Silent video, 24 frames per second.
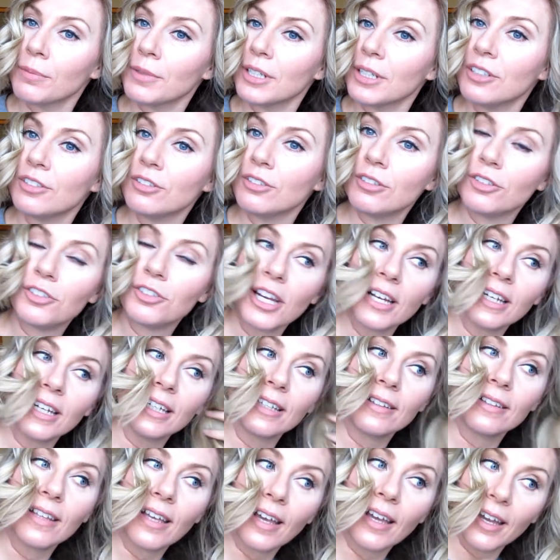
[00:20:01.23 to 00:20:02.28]
I'm going to do to try to
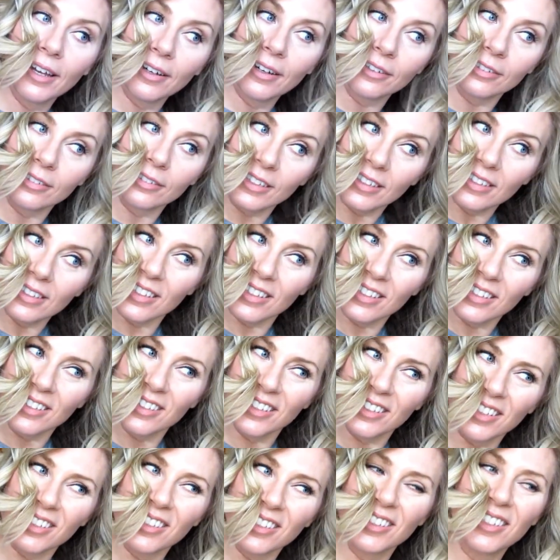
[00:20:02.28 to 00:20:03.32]
get the hair to
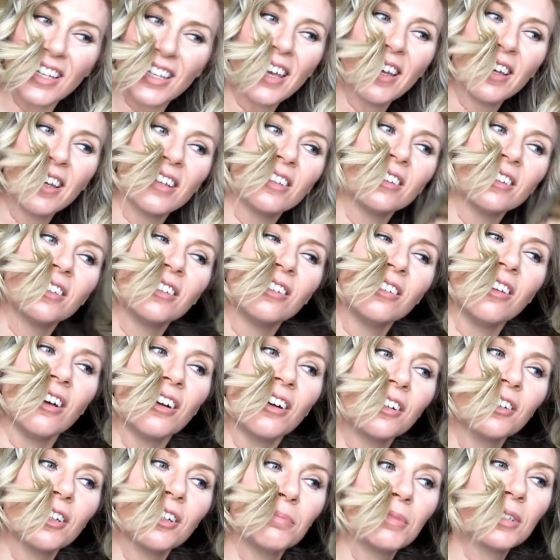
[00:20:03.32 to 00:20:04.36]
stay a little
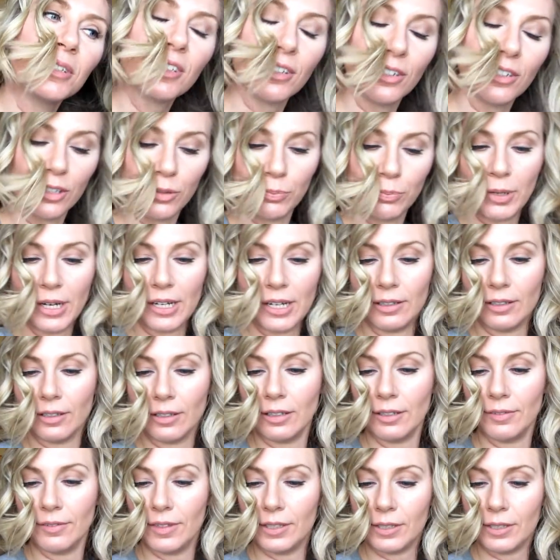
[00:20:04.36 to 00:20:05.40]
longer, I'm just going to spray a
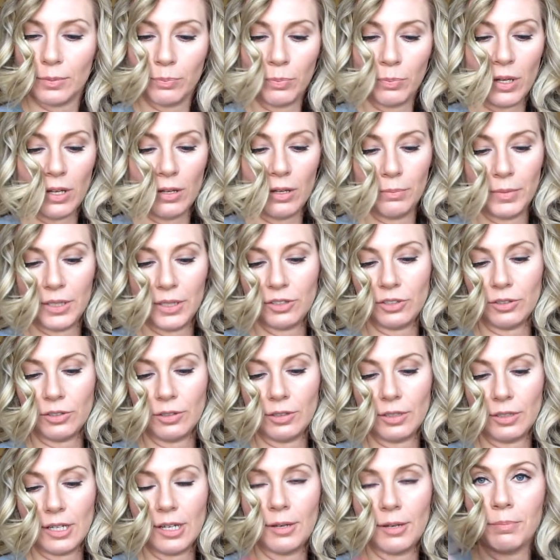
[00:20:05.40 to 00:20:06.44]
little of this Paul
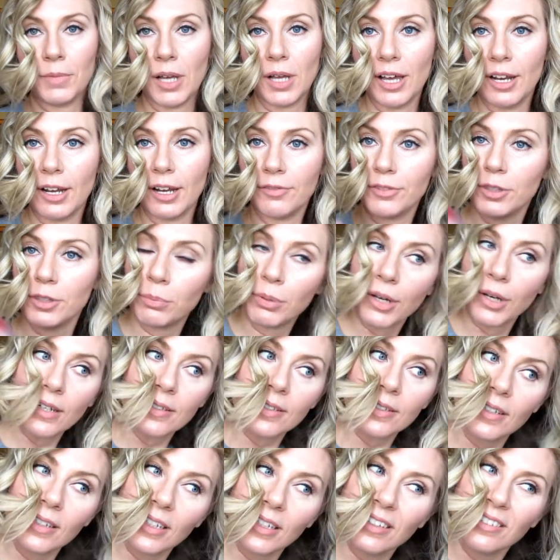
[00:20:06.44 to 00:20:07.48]
Mitchell hot off the
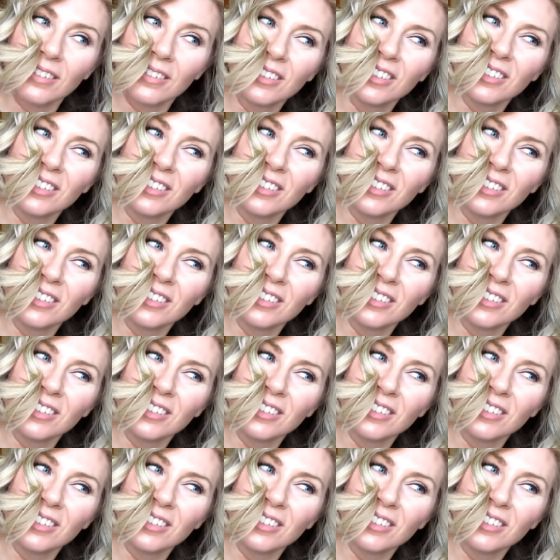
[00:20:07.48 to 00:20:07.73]
press in it,